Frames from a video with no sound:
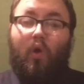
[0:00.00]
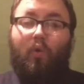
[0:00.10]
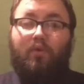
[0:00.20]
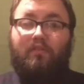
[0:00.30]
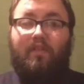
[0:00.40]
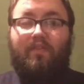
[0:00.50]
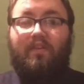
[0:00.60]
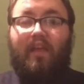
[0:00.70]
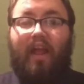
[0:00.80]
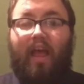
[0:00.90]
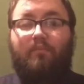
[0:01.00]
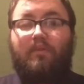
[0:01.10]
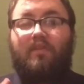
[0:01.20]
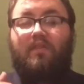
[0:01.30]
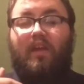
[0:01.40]
or something that
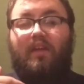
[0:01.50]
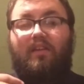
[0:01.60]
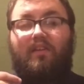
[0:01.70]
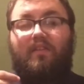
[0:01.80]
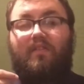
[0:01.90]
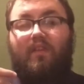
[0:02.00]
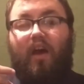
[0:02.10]
happens that is